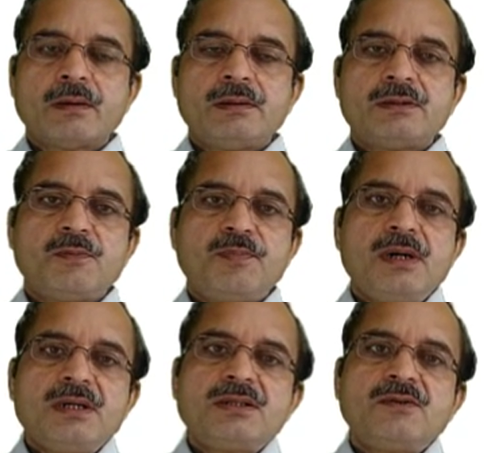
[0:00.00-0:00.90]
So
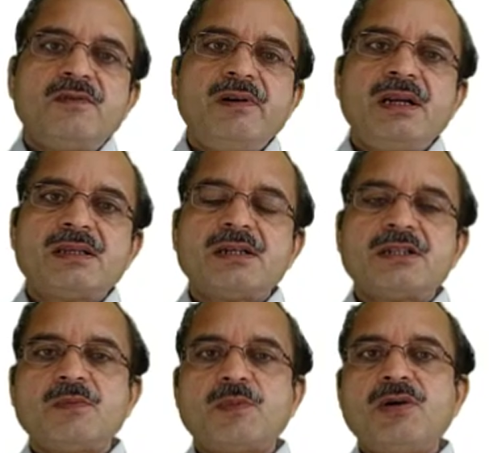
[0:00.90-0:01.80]
first we will
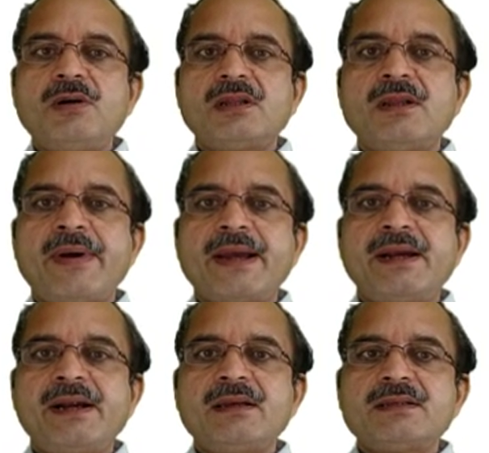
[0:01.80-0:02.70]
discuss about the
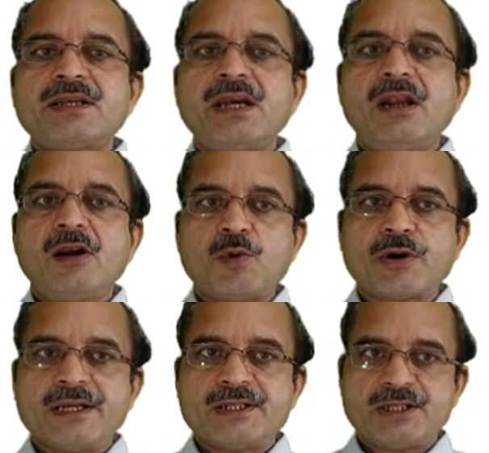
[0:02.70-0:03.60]
magnetic scalar
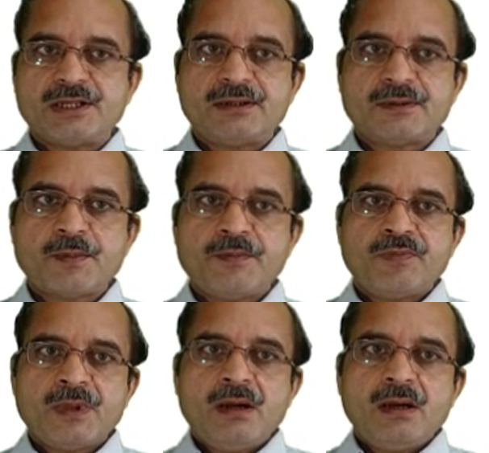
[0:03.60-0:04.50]
potential.
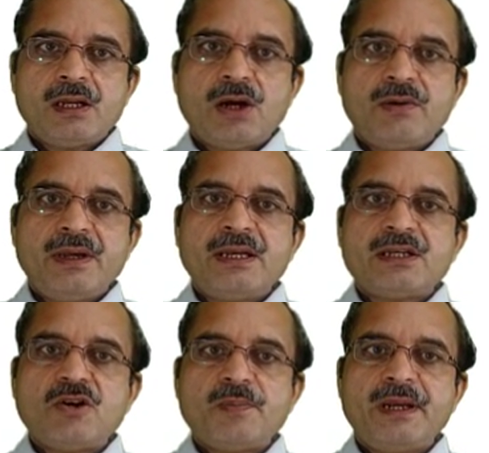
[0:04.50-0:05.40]
Now in
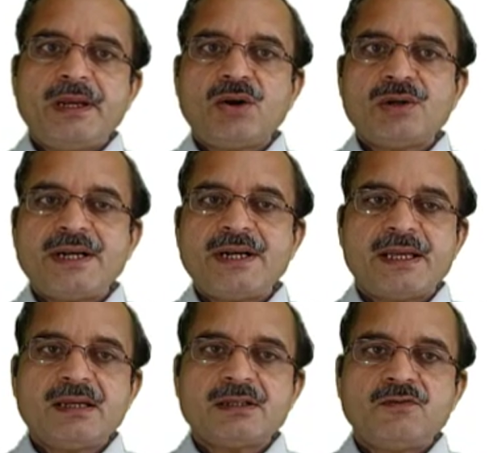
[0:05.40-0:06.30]
case of
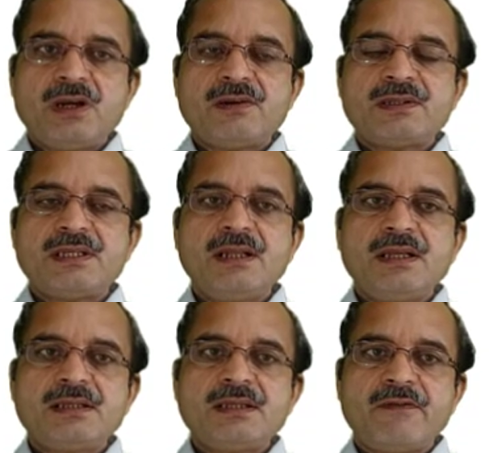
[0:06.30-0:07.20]
electrostatics, we have seen
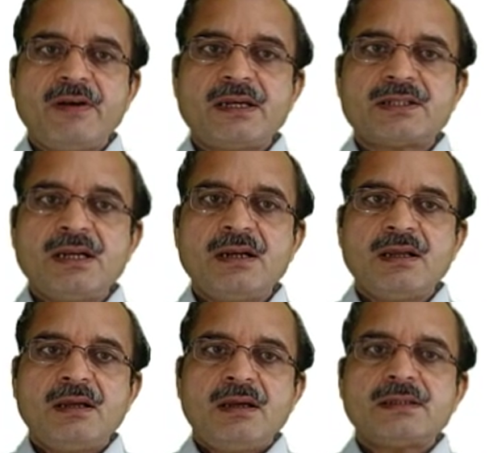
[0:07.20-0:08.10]
this equation
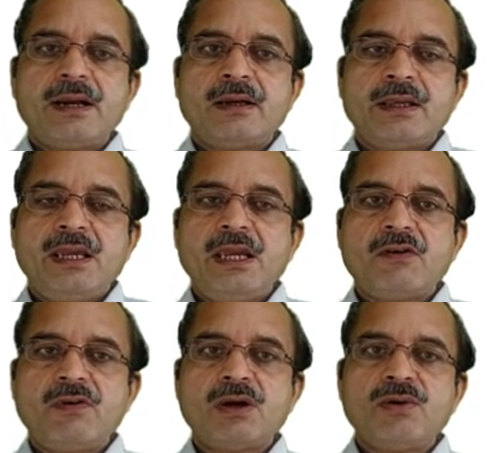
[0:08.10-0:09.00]
E
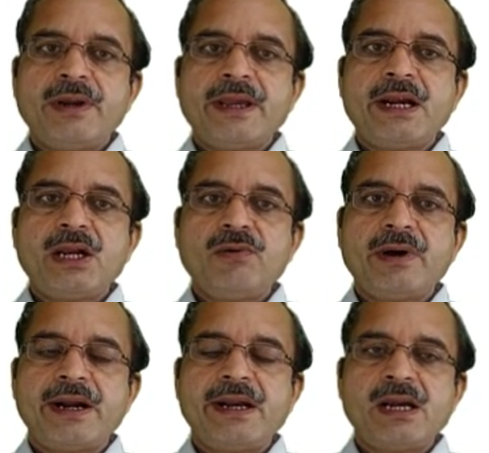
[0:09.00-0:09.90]
equal to negative
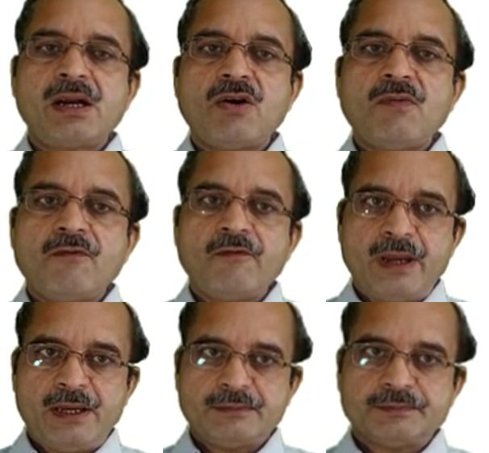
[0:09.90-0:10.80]
gradient of V.